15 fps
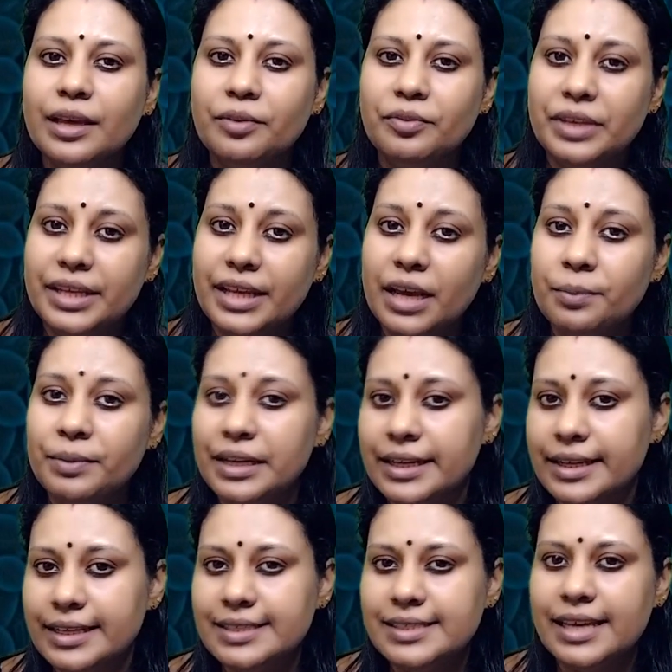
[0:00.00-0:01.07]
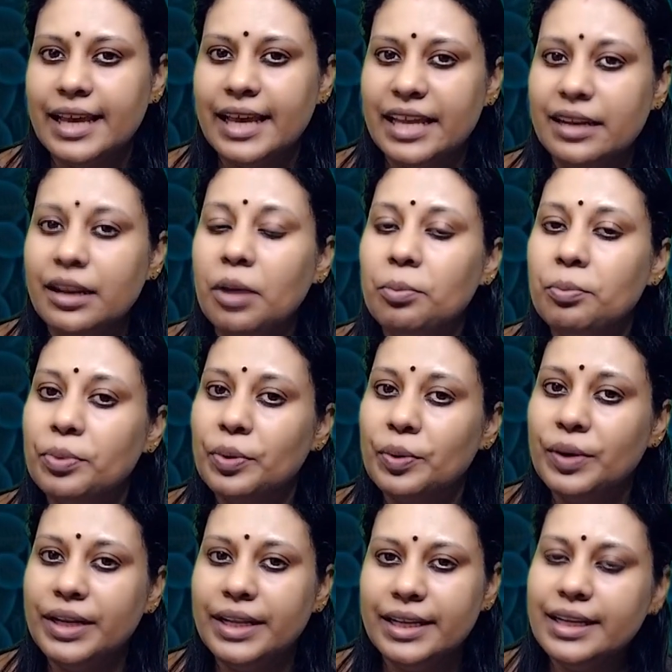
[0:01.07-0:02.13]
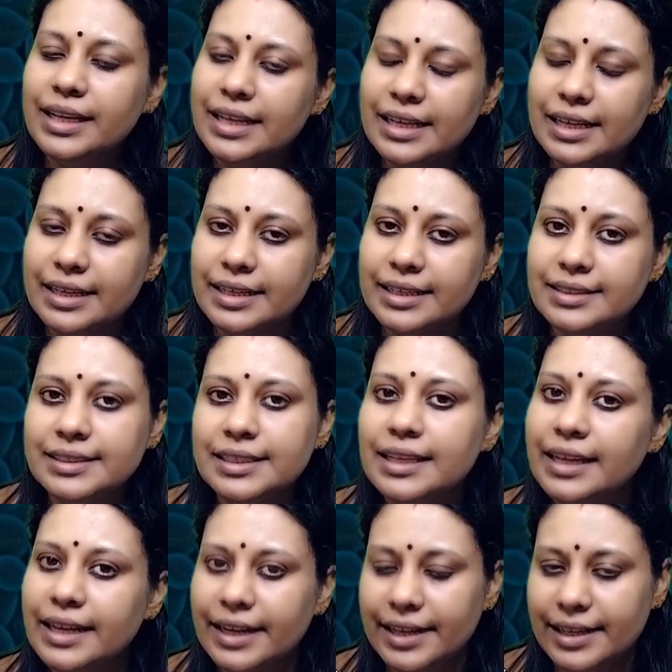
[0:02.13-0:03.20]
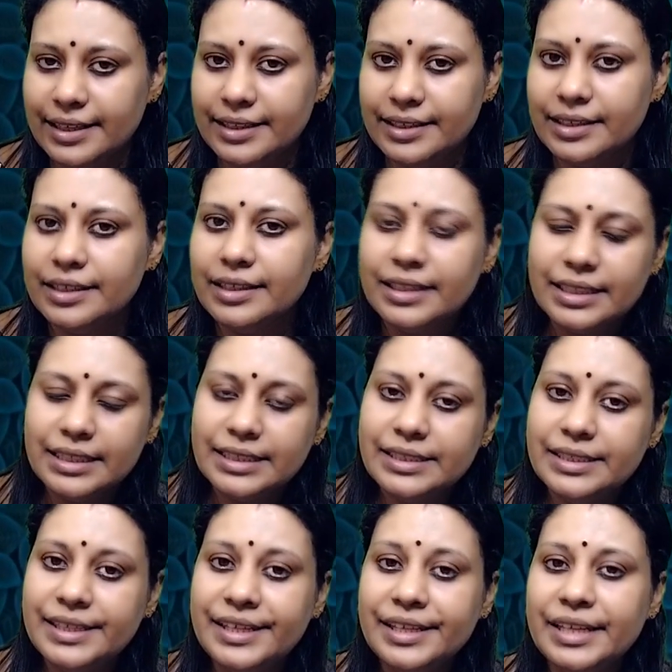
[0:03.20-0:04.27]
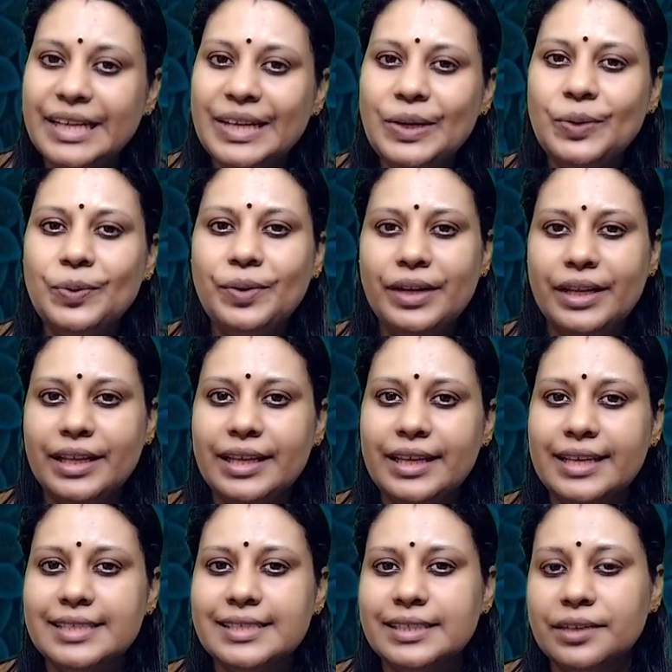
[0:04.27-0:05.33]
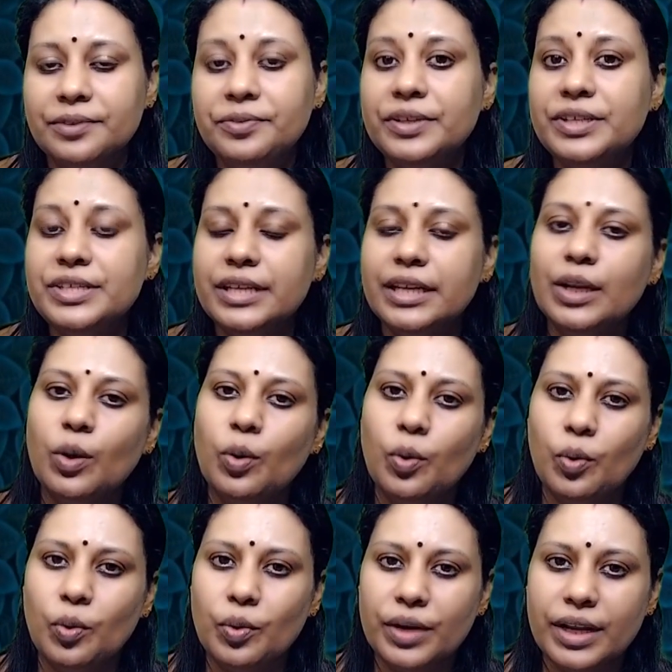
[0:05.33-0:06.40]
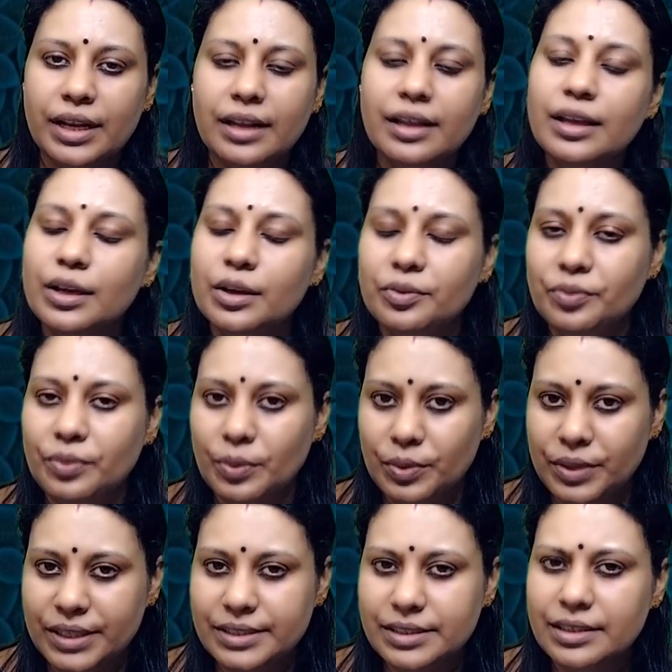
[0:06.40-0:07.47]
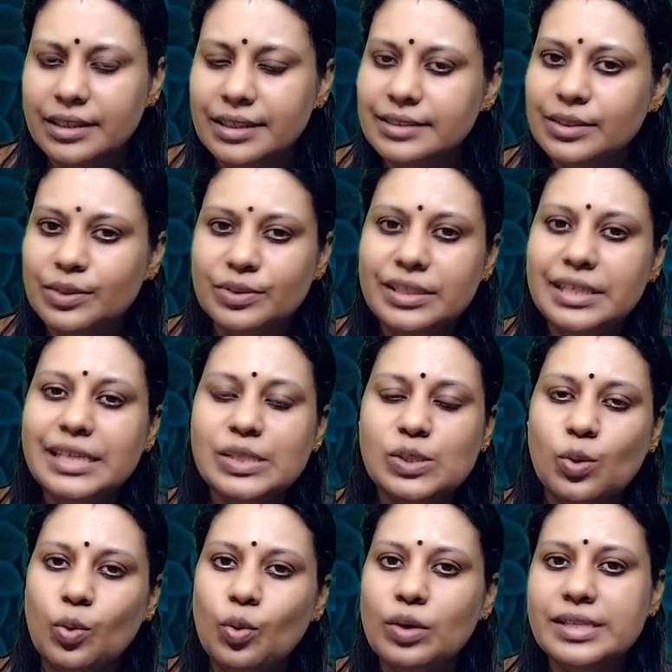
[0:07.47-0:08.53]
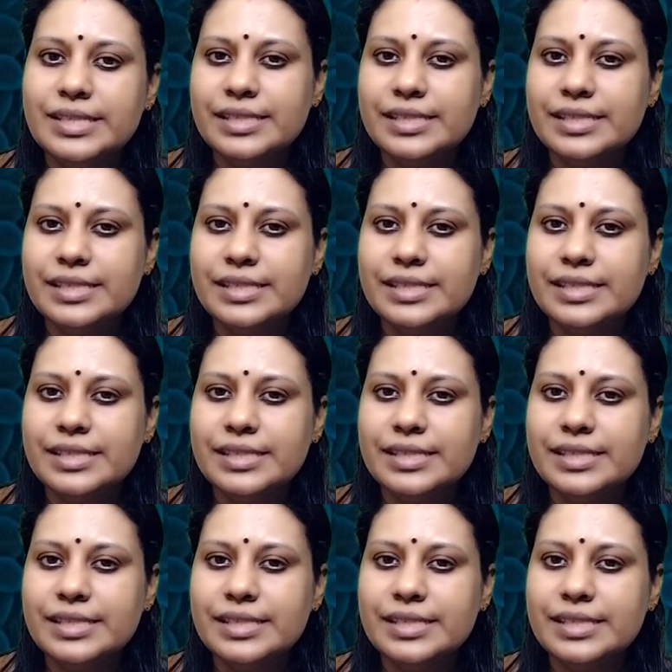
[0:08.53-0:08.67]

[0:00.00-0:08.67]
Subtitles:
vitamin rich and protein rich diet. She need to take a sufficient oral fluids. So these all